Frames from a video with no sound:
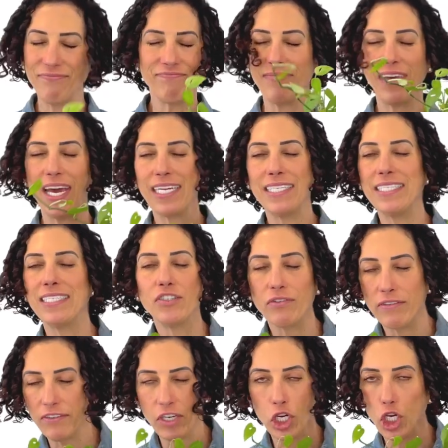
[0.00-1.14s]
I didn't do a
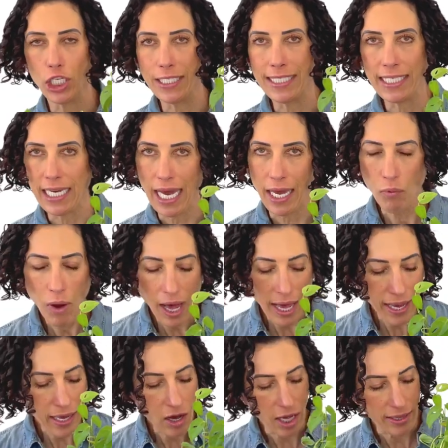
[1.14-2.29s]
very good
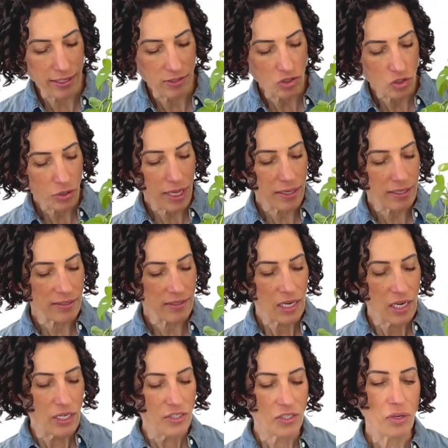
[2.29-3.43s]
DIY on this trellis,
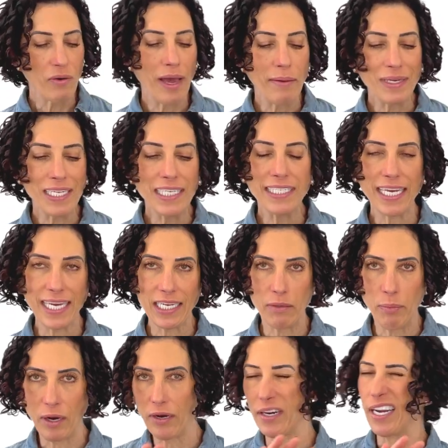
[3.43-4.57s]
so I'm going to take it
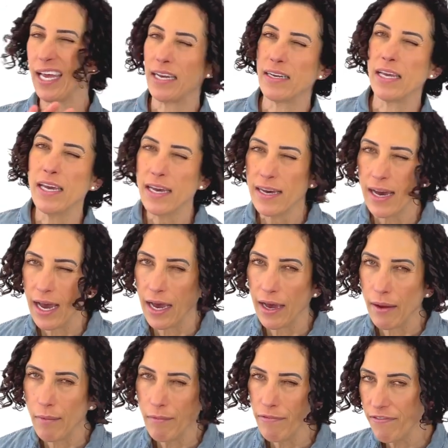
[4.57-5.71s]
apart and
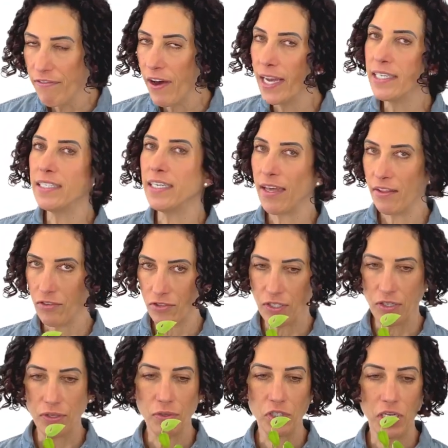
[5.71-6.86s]
find another
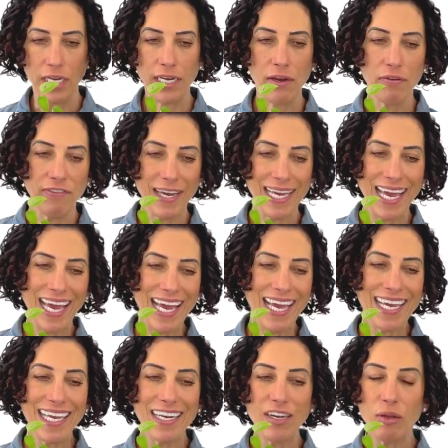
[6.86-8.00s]
solution. Now, if I can't
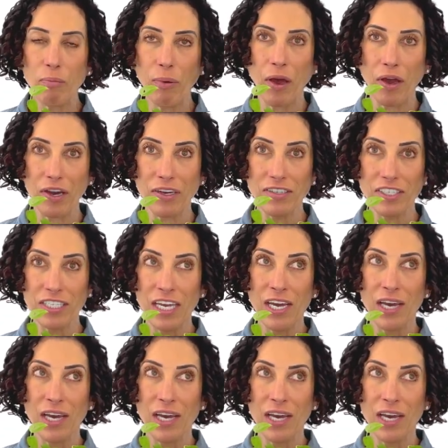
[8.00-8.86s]
get it apart,